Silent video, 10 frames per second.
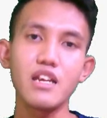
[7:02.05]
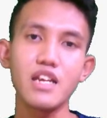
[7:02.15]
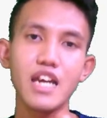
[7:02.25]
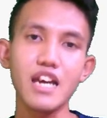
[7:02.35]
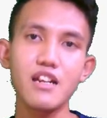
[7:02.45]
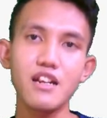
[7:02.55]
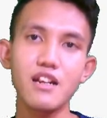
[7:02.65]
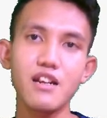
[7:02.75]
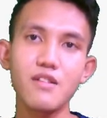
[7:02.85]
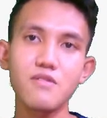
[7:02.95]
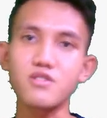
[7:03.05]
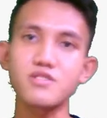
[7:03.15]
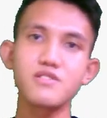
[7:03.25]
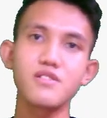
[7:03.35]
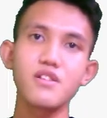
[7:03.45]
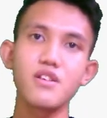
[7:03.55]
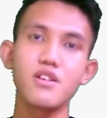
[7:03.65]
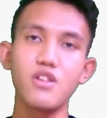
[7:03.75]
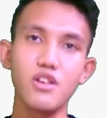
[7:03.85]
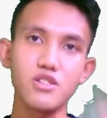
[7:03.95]
will get false.
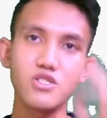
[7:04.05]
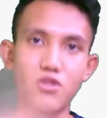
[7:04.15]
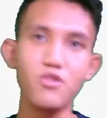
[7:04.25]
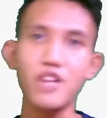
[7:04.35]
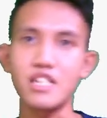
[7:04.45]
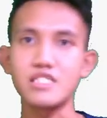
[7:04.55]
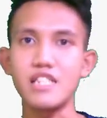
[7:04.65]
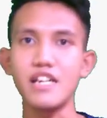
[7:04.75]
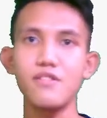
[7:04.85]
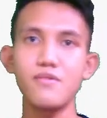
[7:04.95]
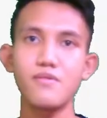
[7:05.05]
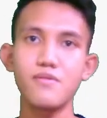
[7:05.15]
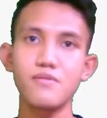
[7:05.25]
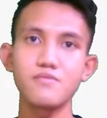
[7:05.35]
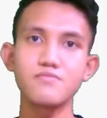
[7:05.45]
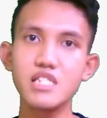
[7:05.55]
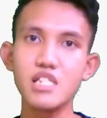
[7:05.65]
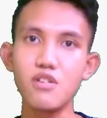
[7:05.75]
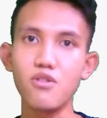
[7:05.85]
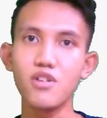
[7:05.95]
So look at the slide.
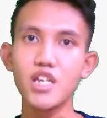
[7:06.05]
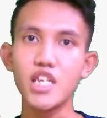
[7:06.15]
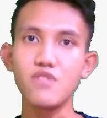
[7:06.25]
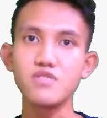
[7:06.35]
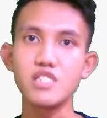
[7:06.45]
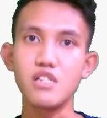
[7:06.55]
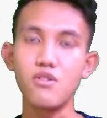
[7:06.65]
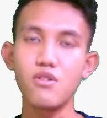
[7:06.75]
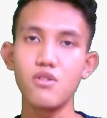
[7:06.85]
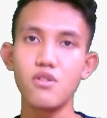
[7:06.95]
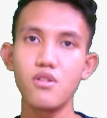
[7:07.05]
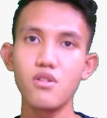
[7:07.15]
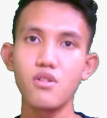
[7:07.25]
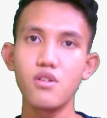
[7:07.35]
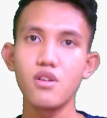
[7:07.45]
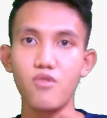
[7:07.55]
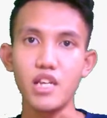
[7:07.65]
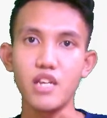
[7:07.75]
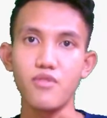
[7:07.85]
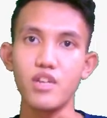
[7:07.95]
P0 Q0,
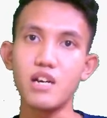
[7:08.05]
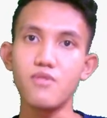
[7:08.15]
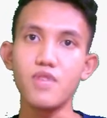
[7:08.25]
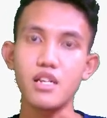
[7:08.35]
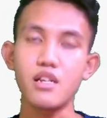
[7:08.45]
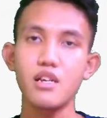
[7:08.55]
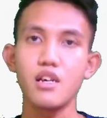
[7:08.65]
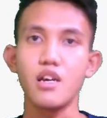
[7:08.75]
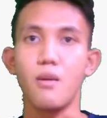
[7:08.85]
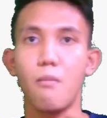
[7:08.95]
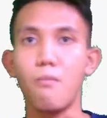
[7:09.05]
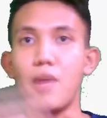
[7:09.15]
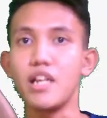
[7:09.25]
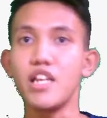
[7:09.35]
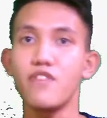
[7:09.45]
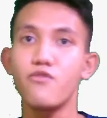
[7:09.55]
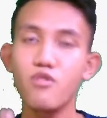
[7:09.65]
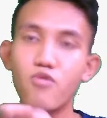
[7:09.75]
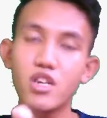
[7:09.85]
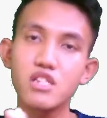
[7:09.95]
we got 1. But
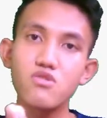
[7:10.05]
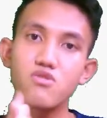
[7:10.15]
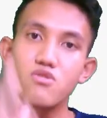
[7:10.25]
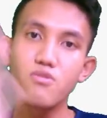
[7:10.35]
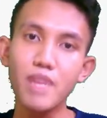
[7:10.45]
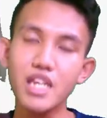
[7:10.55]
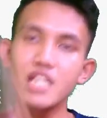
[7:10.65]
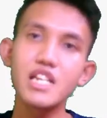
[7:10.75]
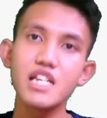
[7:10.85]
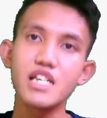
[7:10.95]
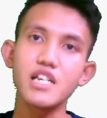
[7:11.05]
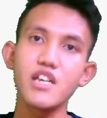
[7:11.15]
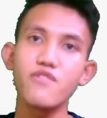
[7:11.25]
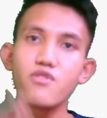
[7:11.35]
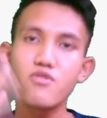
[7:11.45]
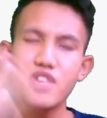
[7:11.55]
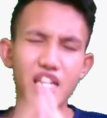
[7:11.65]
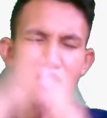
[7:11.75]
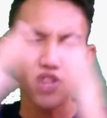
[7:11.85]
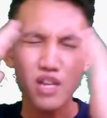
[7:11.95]
if we want to make it clear, if
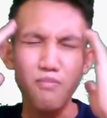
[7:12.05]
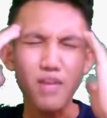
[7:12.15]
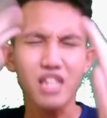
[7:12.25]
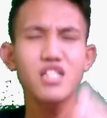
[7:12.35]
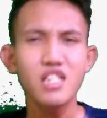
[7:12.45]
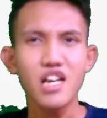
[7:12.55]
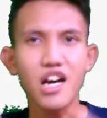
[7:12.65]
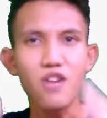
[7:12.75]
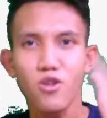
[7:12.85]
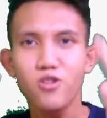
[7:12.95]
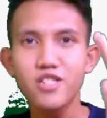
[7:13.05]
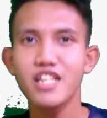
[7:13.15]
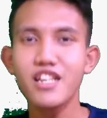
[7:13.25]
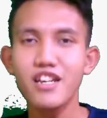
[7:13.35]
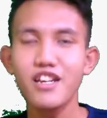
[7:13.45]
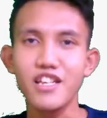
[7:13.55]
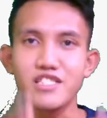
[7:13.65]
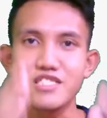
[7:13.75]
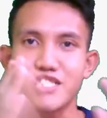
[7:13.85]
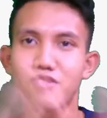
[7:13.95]
you cannot imagine how logic
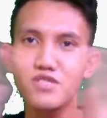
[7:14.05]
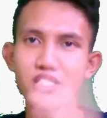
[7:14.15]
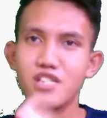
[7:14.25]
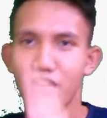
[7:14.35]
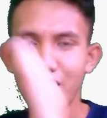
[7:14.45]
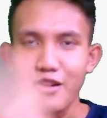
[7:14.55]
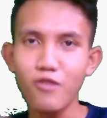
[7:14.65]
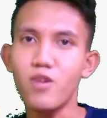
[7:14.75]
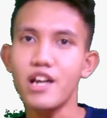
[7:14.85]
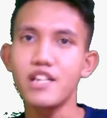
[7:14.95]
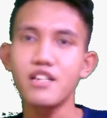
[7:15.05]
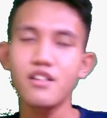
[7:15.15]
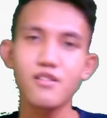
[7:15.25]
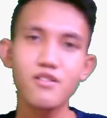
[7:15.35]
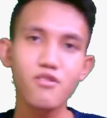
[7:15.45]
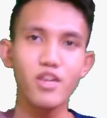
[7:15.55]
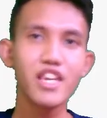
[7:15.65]
is 0 0 equal 1,